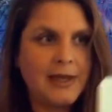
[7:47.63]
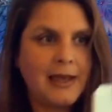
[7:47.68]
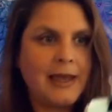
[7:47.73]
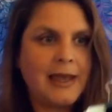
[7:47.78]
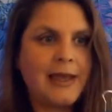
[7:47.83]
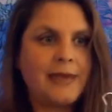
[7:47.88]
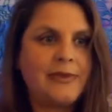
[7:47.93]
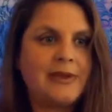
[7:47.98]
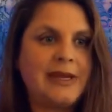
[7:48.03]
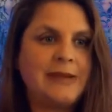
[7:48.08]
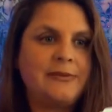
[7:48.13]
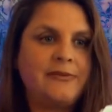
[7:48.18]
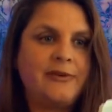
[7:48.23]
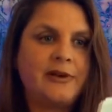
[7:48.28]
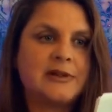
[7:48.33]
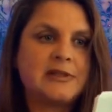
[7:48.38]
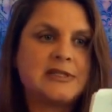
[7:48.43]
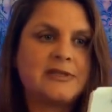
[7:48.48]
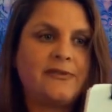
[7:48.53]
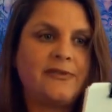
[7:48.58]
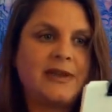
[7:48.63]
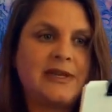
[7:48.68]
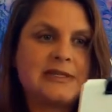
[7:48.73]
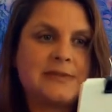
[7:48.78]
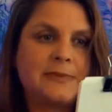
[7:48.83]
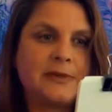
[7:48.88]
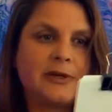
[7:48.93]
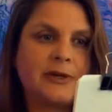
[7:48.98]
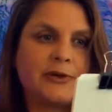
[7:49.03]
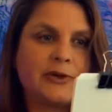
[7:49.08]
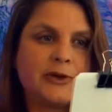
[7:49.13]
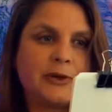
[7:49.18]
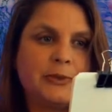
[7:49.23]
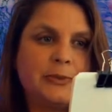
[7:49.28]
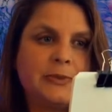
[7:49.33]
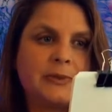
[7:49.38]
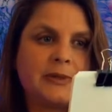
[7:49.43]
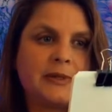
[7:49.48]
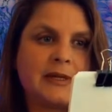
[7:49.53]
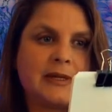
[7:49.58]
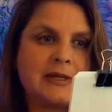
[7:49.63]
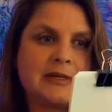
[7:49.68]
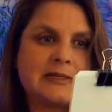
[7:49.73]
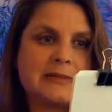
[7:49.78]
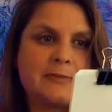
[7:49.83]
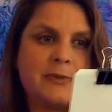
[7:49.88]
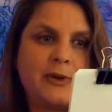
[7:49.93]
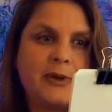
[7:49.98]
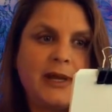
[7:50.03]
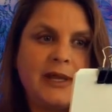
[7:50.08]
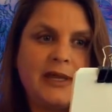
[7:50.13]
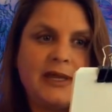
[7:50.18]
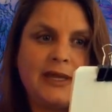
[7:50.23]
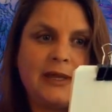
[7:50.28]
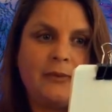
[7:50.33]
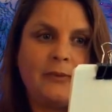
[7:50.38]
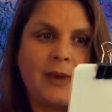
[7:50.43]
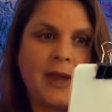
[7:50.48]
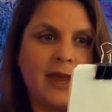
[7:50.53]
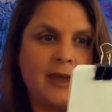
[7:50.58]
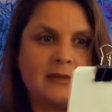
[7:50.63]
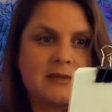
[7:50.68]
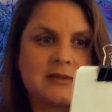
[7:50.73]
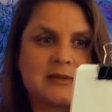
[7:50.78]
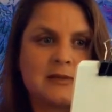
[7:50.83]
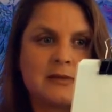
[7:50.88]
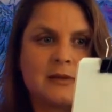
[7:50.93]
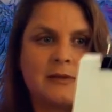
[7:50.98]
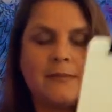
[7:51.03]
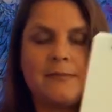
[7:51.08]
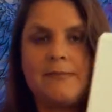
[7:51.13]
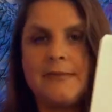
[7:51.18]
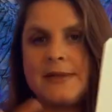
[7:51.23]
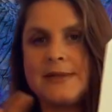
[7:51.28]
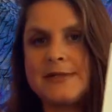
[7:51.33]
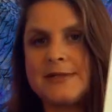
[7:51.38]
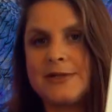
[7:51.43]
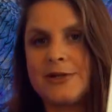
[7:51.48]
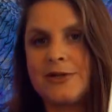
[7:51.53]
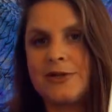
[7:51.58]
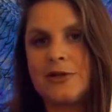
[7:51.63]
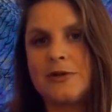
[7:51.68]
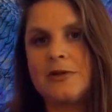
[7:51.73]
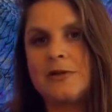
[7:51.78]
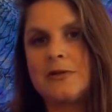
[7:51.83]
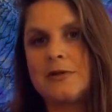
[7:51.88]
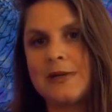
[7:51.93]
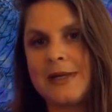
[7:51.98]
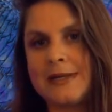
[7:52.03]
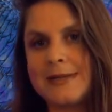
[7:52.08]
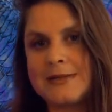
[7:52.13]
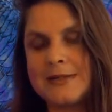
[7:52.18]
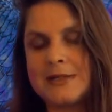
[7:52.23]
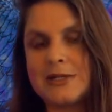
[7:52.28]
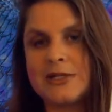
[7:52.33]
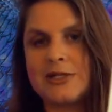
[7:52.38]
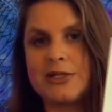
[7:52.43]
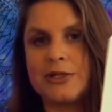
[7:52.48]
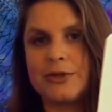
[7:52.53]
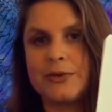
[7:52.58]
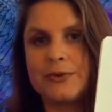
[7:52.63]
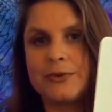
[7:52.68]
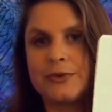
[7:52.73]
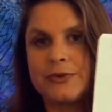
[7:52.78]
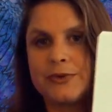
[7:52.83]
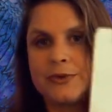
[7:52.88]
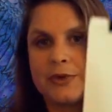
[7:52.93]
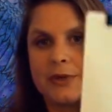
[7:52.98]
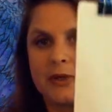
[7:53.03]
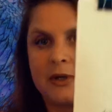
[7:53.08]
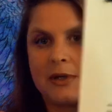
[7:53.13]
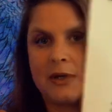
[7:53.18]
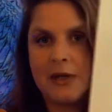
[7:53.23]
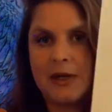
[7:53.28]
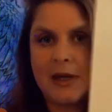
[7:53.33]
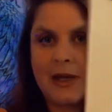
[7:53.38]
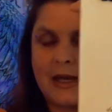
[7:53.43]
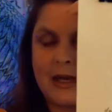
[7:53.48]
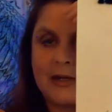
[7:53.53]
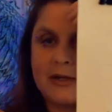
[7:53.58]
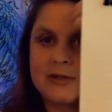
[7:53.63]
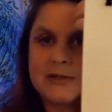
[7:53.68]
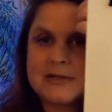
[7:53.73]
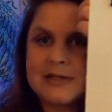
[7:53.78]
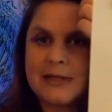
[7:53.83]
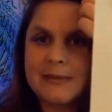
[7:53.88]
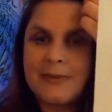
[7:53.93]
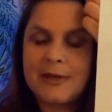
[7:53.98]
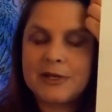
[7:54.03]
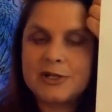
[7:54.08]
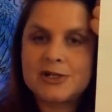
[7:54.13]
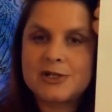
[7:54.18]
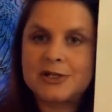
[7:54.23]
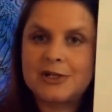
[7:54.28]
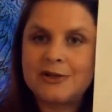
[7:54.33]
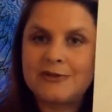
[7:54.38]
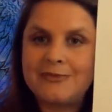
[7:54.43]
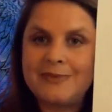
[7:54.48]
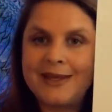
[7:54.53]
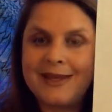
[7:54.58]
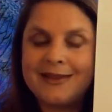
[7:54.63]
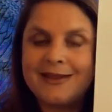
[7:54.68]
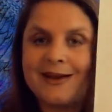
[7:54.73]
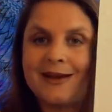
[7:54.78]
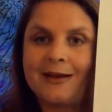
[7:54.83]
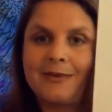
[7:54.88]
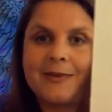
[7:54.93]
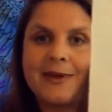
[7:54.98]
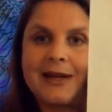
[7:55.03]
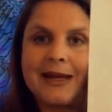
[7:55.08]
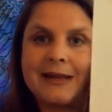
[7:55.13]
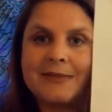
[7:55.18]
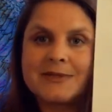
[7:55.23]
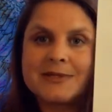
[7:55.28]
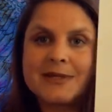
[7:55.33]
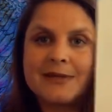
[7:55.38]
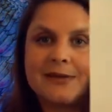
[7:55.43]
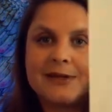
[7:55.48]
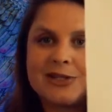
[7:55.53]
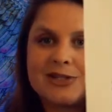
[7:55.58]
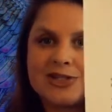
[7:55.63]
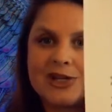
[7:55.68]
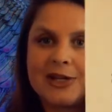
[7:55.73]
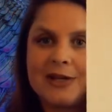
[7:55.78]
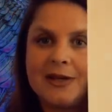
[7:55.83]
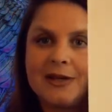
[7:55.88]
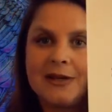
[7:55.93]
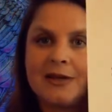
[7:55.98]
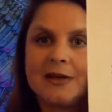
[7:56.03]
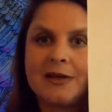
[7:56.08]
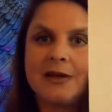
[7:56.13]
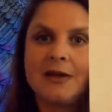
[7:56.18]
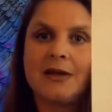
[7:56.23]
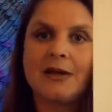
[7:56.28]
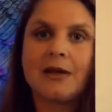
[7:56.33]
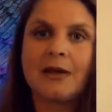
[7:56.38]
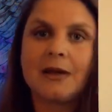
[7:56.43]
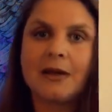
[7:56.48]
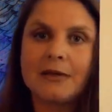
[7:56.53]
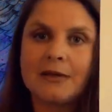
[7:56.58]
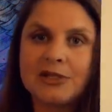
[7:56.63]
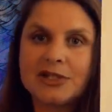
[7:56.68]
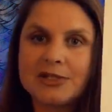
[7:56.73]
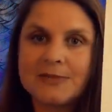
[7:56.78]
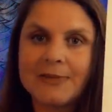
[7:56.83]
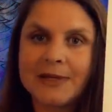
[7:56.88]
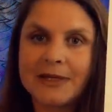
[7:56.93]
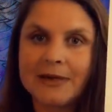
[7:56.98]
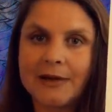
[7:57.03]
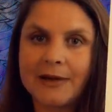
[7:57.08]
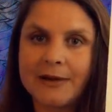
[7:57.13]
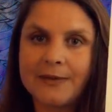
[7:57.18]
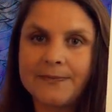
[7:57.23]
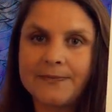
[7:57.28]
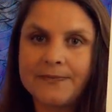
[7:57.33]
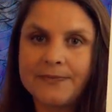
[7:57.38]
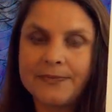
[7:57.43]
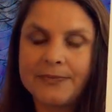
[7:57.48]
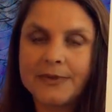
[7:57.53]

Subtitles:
And the name of our Facebook group is Monanke Rites Mystical Institute. And you'll see a picture of me there. My name's Alicia, Alicia McNaughton.